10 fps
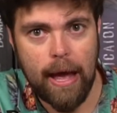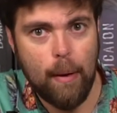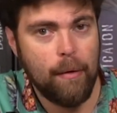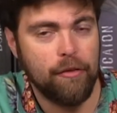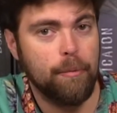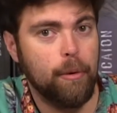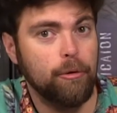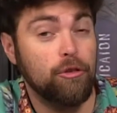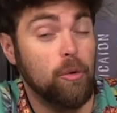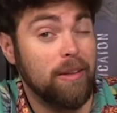However, the
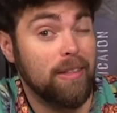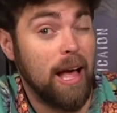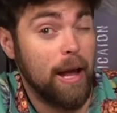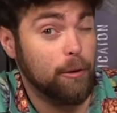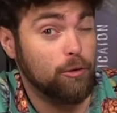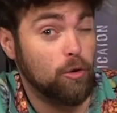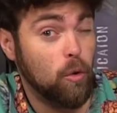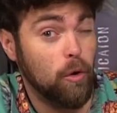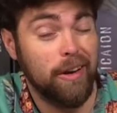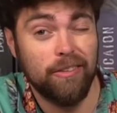person who has the higher
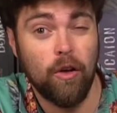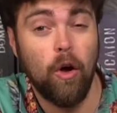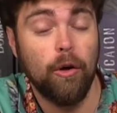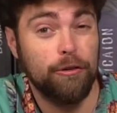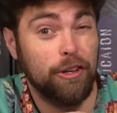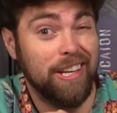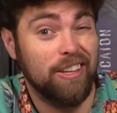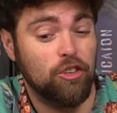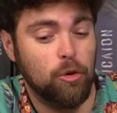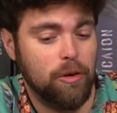score is also going
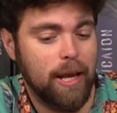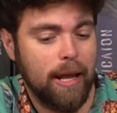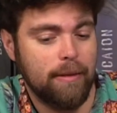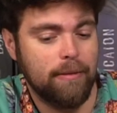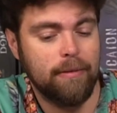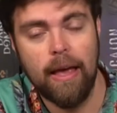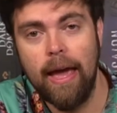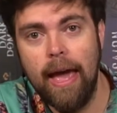to get two tickets.